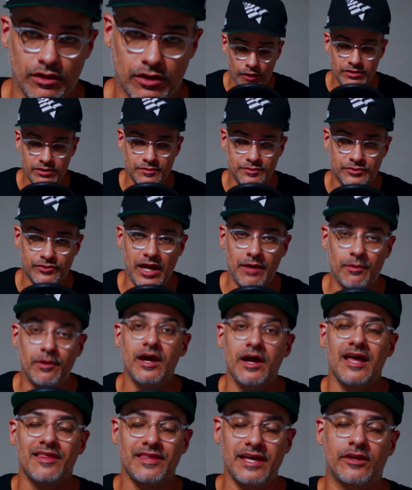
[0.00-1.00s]
current
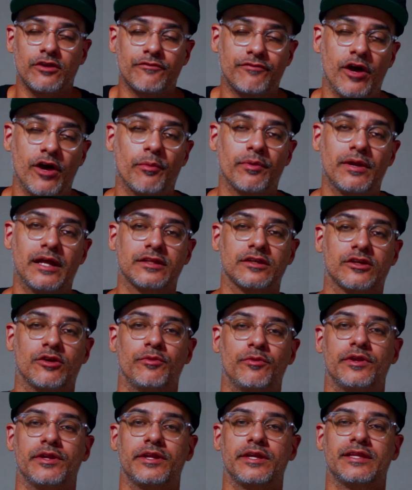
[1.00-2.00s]
subscriber, thank you for helping out the
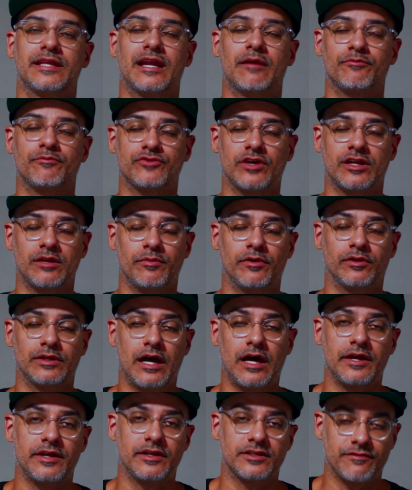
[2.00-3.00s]
community that I'm trying to build
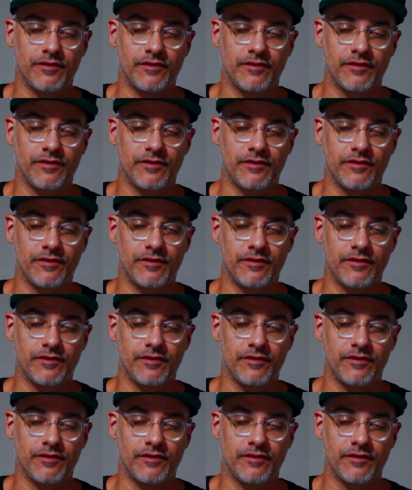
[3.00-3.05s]
out here.